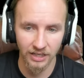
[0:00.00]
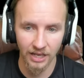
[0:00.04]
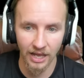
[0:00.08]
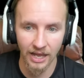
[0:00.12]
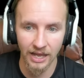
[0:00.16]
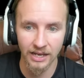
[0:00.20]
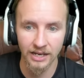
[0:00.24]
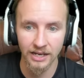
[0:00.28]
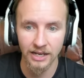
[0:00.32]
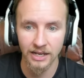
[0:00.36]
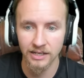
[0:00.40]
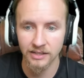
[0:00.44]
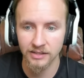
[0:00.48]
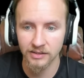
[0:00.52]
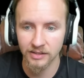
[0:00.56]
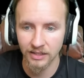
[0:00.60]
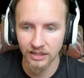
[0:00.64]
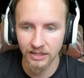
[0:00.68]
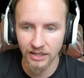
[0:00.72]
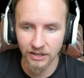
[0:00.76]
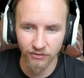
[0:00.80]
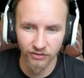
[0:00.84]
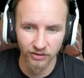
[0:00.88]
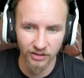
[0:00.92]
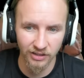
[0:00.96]
K
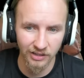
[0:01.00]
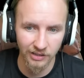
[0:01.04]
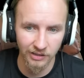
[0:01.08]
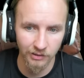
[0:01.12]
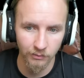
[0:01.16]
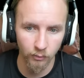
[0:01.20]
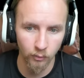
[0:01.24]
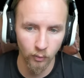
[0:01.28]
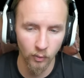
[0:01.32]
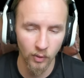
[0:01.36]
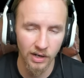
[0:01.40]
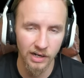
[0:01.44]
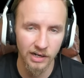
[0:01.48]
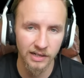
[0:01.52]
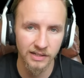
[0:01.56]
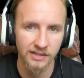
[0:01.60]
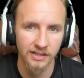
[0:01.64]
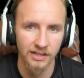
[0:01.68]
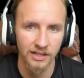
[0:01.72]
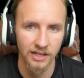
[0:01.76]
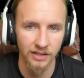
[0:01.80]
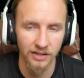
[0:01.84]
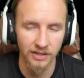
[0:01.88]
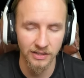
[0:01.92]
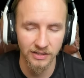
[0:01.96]
significantly worse
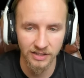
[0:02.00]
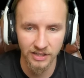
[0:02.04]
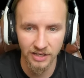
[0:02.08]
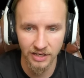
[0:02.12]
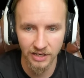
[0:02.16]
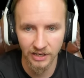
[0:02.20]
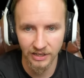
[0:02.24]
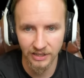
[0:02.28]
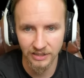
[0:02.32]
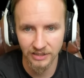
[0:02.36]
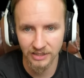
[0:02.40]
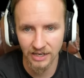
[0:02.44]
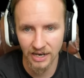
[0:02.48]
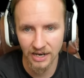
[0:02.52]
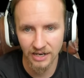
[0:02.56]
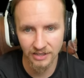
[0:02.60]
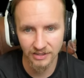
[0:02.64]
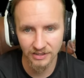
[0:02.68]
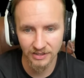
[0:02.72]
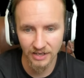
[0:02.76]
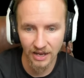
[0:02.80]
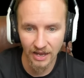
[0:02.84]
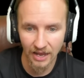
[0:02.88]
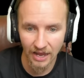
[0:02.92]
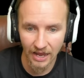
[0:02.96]
than other tier 9
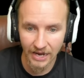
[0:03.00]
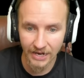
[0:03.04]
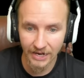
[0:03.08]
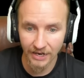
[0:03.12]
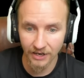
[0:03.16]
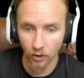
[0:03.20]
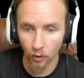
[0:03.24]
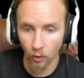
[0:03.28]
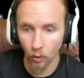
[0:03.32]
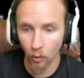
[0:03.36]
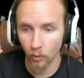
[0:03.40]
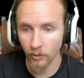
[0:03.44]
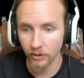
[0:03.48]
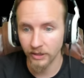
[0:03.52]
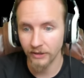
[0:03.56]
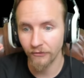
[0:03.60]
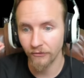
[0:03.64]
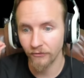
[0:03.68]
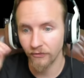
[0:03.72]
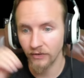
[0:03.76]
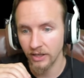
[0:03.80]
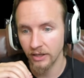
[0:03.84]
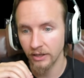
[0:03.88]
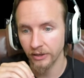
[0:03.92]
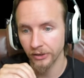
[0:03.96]
tanks, and I already
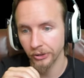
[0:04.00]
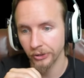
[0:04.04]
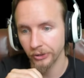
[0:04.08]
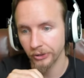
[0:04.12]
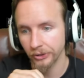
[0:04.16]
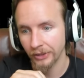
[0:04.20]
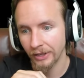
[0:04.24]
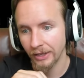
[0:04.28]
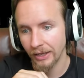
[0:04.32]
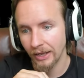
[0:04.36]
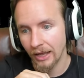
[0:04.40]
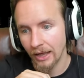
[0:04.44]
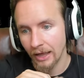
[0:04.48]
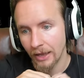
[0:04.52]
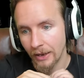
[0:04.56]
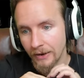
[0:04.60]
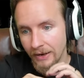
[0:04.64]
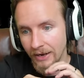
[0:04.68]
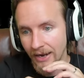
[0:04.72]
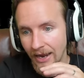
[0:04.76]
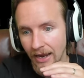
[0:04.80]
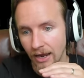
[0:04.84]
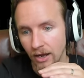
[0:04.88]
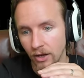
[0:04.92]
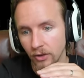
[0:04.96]
feel
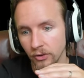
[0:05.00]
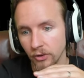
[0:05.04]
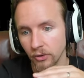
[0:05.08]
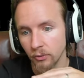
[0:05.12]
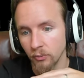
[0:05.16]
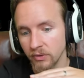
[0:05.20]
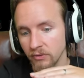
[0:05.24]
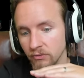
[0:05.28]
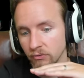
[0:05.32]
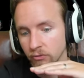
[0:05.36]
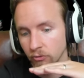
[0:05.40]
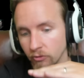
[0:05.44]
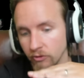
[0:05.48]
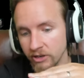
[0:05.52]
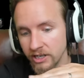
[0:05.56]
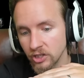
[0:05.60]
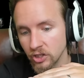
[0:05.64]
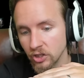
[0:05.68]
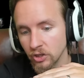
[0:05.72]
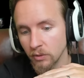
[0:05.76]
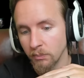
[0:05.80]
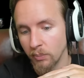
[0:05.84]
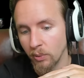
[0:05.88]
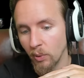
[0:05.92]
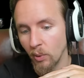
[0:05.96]
now that we've
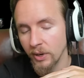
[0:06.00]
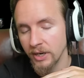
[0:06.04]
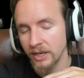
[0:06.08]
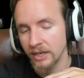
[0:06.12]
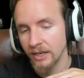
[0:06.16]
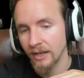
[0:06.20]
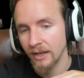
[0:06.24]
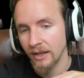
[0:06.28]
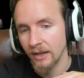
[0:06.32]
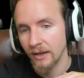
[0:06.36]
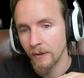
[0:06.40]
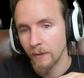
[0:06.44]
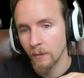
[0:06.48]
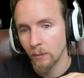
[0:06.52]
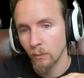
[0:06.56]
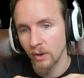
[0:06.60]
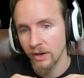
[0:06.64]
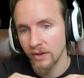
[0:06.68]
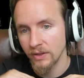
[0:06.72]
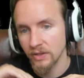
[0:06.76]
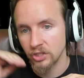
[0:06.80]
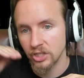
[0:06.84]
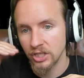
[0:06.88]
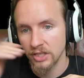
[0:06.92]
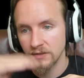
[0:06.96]
reached the point where
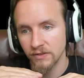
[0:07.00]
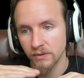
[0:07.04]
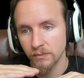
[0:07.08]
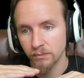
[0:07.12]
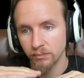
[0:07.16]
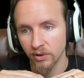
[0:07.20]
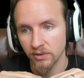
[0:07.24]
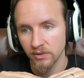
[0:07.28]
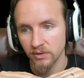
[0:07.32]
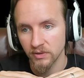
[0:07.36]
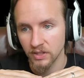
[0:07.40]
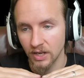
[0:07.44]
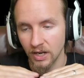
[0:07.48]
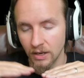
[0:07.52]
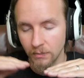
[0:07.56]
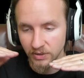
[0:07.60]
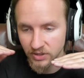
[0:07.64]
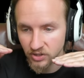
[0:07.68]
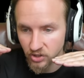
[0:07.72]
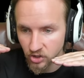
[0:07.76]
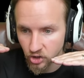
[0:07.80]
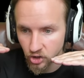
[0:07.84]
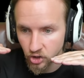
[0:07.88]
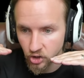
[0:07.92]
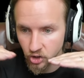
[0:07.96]
the Chieftain prototype
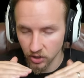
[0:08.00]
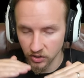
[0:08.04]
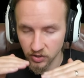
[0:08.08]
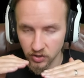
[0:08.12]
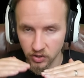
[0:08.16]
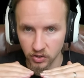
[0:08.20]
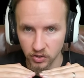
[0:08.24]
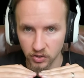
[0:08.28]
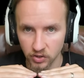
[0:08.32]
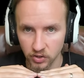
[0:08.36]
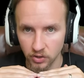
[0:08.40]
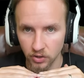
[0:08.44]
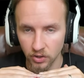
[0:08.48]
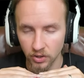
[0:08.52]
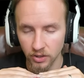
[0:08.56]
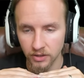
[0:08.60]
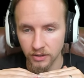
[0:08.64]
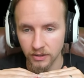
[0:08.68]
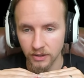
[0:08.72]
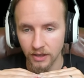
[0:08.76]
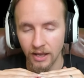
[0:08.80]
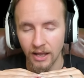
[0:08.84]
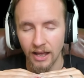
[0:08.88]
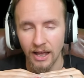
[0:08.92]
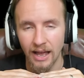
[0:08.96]
is just as good
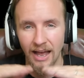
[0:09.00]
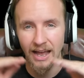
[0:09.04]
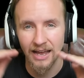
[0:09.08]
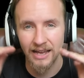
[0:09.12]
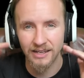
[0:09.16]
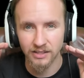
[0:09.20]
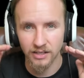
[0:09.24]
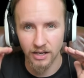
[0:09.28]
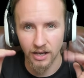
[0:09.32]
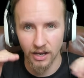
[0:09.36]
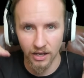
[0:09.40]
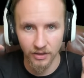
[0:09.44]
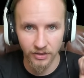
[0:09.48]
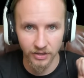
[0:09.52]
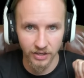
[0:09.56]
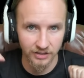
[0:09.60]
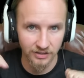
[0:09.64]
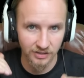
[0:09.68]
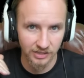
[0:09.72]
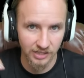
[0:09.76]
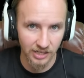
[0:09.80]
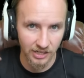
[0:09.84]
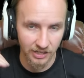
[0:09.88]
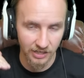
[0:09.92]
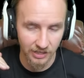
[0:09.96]
as other
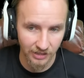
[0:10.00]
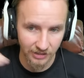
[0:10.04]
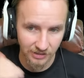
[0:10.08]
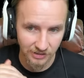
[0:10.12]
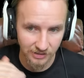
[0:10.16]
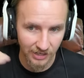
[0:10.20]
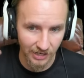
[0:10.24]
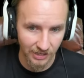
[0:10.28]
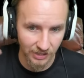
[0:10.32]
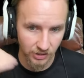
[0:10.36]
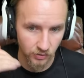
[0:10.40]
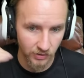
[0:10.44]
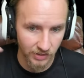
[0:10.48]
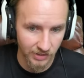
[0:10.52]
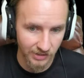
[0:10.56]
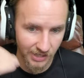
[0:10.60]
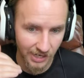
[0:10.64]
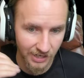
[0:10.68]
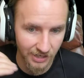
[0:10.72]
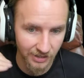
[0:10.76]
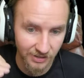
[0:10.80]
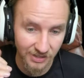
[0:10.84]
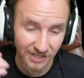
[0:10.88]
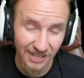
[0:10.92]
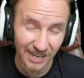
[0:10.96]
tier 9 tech tree
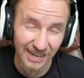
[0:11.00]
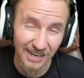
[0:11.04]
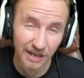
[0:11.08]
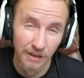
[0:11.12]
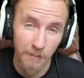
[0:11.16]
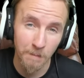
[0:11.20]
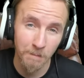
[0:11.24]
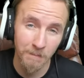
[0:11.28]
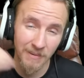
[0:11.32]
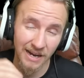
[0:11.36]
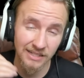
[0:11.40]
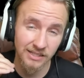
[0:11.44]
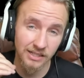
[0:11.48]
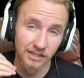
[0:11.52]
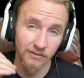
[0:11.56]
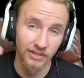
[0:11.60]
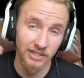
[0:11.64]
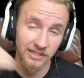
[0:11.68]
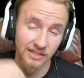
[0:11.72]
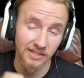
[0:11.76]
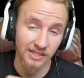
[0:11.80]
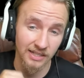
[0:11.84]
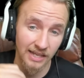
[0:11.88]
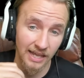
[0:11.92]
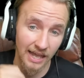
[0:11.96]
tanks, and it massively
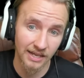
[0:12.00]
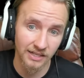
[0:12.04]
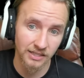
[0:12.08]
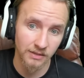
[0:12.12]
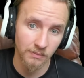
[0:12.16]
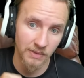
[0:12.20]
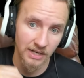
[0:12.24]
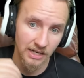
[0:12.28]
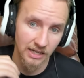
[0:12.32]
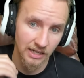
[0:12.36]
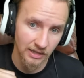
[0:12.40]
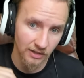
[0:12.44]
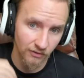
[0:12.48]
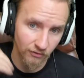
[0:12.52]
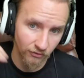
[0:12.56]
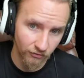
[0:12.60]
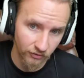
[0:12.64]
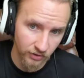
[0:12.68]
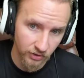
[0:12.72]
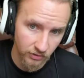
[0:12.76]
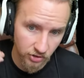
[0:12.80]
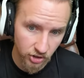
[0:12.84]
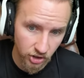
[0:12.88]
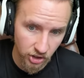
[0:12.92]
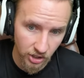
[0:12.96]
scares me in the
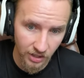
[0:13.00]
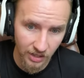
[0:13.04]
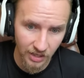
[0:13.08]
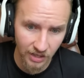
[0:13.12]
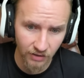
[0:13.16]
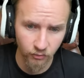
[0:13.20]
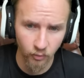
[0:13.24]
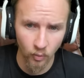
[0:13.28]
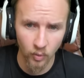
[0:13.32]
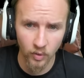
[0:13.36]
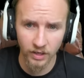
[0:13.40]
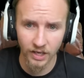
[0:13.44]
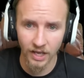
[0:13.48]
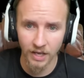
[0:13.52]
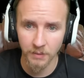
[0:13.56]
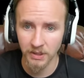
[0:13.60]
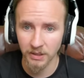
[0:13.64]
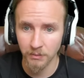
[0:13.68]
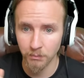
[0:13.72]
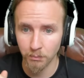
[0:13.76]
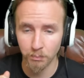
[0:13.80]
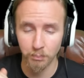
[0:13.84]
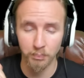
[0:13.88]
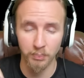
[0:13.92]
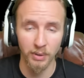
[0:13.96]
future if
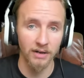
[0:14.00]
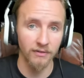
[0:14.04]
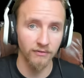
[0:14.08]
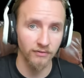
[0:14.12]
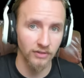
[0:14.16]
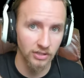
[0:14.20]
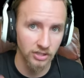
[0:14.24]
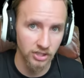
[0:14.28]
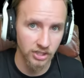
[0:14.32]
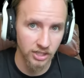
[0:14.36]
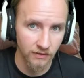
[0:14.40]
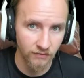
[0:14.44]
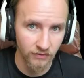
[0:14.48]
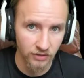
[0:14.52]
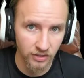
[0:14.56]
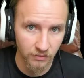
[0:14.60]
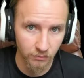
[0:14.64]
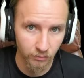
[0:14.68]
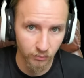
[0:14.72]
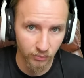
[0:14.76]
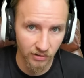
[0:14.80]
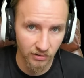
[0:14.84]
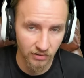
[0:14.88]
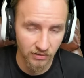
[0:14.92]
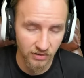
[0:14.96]
Wargaming buff the Chieftain
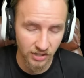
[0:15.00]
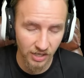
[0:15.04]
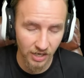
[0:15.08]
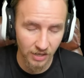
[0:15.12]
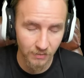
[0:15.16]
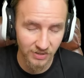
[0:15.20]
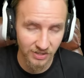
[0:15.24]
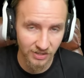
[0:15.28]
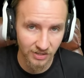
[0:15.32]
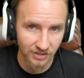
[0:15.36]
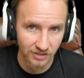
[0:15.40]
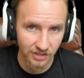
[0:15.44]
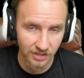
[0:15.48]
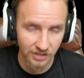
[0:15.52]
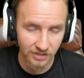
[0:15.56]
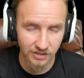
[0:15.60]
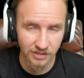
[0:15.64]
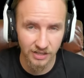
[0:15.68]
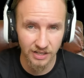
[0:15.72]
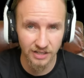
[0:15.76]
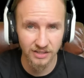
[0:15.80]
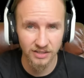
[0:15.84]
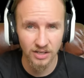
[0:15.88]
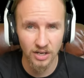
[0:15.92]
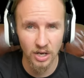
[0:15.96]
prototype
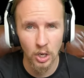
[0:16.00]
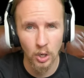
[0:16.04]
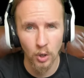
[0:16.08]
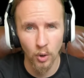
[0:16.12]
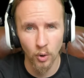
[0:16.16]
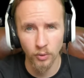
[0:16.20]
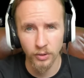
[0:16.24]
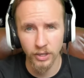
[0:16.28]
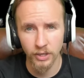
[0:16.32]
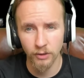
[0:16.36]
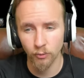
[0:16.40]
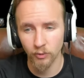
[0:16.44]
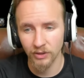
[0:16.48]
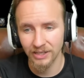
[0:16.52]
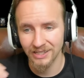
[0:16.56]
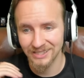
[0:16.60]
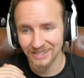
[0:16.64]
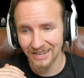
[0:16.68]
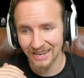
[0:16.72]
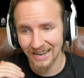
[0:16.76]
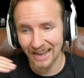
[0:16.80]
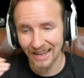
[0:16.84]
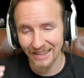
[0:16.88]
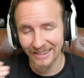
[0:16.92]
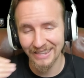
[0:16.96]
statistics or they release
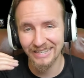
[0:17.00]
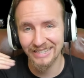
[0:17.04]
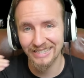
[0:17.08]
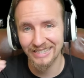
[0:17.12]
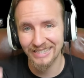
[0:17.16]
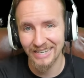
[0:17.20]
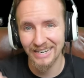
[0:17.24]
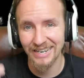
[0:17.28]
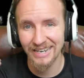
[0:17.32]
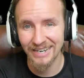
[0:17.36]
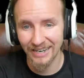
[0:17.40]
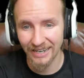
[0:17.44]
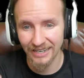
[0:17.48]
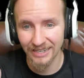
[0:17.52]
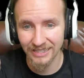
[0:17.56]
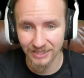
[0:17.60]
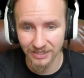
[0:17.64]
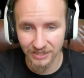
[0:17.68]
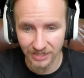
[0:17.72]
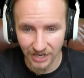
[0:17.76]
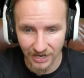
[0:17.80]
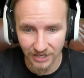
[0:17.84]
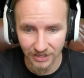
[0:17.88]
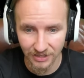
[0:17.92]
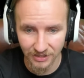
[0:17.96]
other tier 9
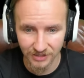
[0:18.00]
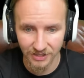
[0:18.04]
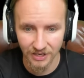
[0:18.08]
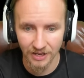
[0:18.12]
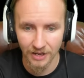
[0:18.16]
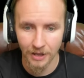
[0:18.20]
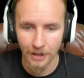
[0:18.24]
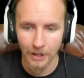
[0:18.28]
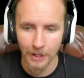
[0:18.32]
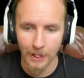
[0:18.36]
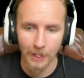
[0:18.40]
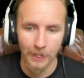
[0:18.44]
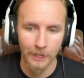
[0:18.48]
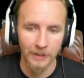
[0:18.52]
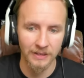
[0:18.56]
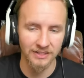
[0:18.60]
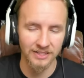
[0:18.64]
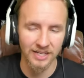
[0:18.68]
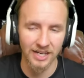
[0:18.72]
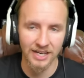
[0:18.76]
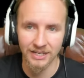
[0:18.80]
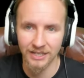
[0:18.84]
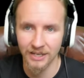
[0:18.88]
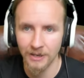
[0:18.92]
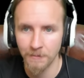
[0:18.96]
tanks that
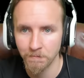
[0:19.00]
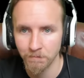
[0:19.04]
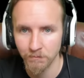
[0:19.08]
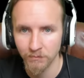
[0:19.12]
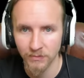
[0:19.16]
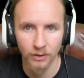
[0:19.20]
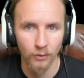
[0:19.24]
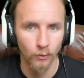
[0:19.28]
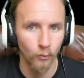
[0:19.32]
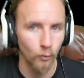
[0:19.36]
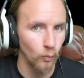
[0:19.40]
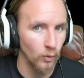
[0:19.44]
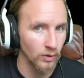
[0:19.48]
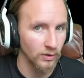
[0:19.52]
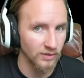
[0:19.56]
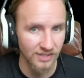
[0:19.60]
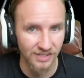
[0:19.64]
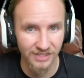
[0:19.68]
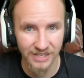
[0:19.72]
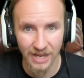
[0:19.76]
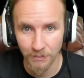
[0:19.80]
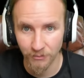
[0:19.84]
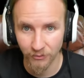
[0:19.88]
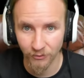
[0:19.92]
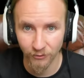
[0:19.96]
take it one
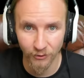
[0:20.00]
step